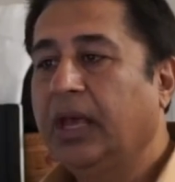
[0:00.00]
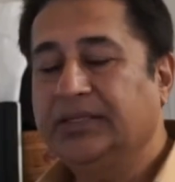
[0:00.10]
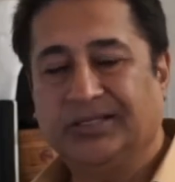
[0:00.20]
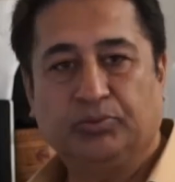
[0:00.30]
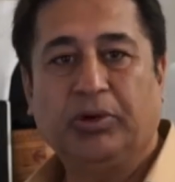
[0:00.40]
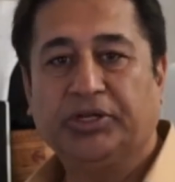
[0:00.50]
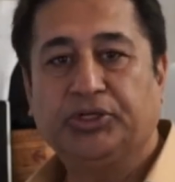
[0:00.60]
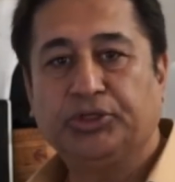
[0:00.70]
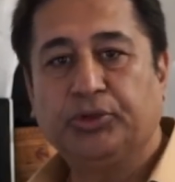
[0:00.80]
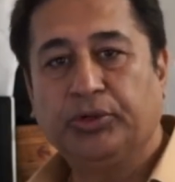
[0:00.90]
I just
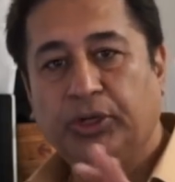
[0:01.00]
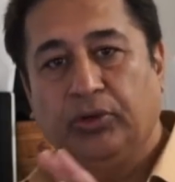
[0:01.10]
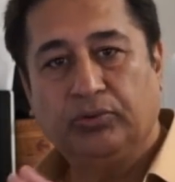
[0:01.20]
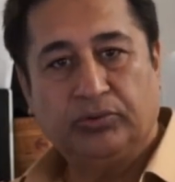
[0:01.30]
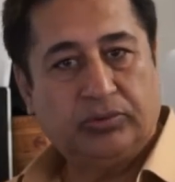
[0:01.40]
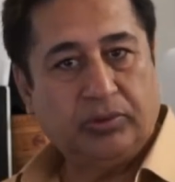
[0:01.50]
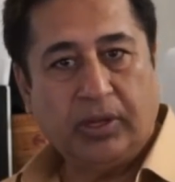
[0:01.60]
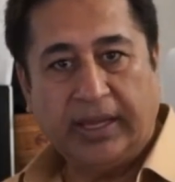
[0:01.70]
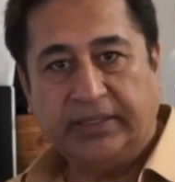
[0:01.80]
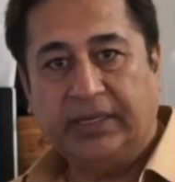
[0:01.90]
wanted to show it to you
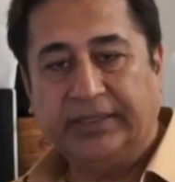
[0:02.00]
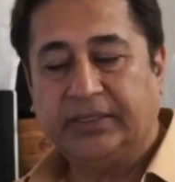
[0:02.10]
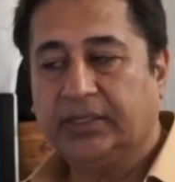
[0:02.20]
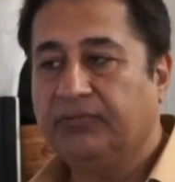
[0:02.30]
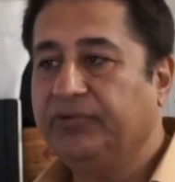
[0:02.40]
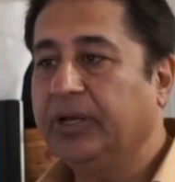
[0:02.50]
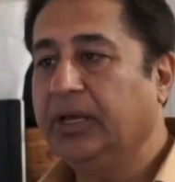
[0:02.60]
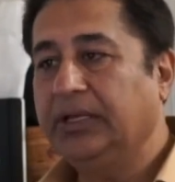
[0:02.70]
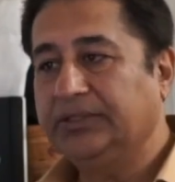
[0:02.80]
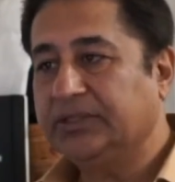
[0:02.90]
so I deleted the
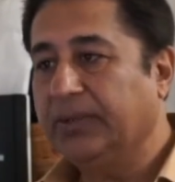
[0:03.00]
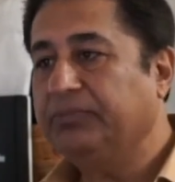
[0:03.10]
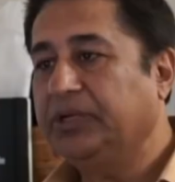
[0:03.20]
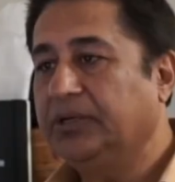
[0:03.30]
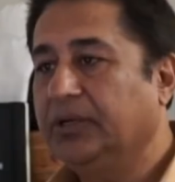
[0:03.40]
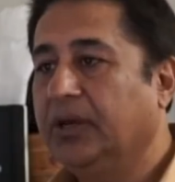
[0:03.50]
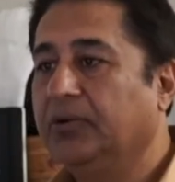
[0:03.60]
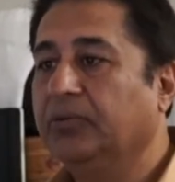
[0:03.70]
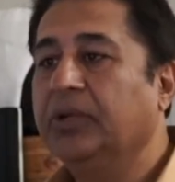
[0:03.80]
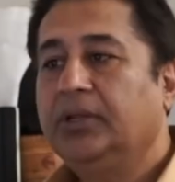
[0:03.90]
file it's emptied it
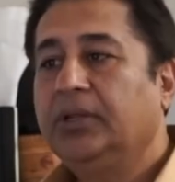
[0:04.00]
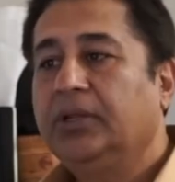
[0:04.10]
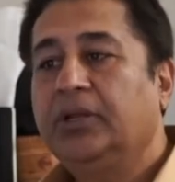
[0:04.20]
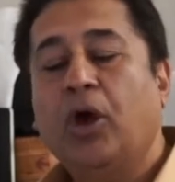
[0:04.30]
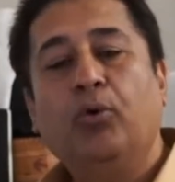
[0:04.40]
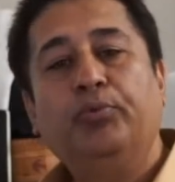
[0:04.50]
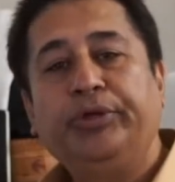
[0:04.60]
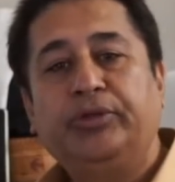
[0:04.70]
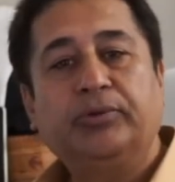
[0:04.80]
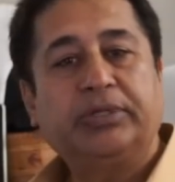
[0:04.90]
out now
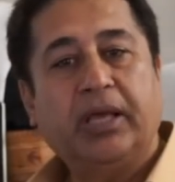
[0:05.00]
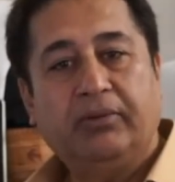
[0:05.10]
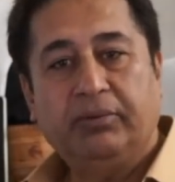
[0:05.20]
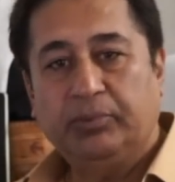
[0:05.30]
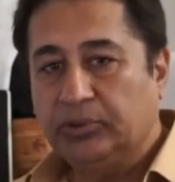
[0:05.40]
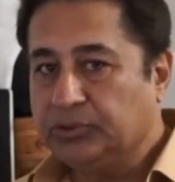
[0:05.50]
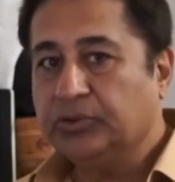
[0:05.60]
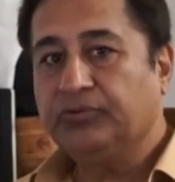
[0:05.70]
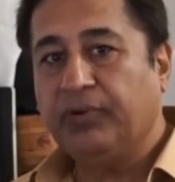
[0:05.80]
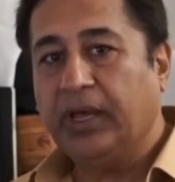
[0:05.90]
we don't have a
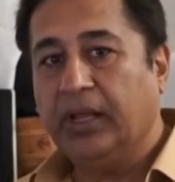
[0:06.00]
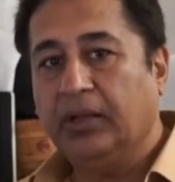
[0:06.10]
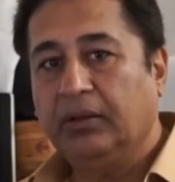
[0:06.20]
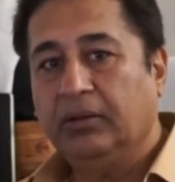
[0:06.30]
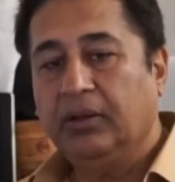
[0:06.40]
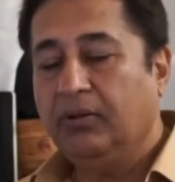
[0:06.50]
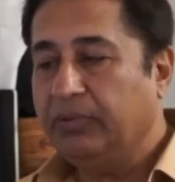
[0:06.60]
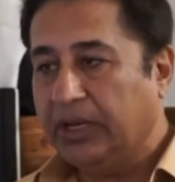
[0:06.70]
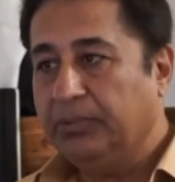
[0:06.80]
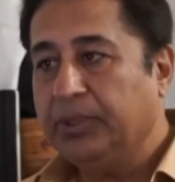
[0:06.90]
Bluetooth file
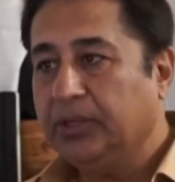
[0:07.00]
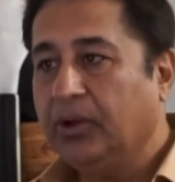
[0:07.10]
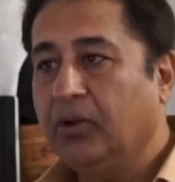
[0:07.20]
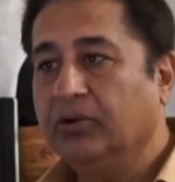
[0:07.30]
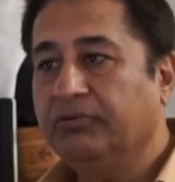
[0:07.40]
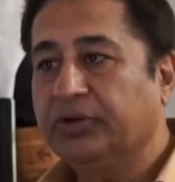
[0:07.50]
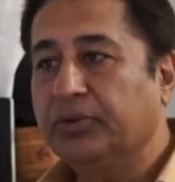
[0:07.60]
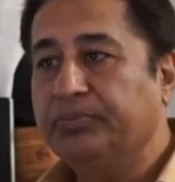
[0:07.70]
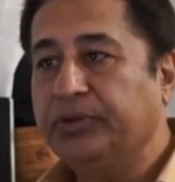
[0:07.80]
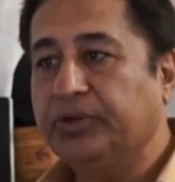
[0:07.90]
available on our
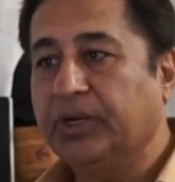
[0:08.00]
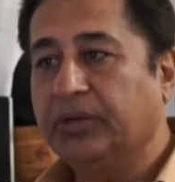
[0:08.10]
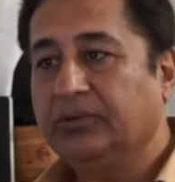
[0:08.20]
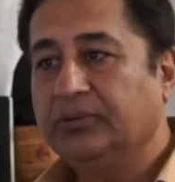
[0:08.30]
computer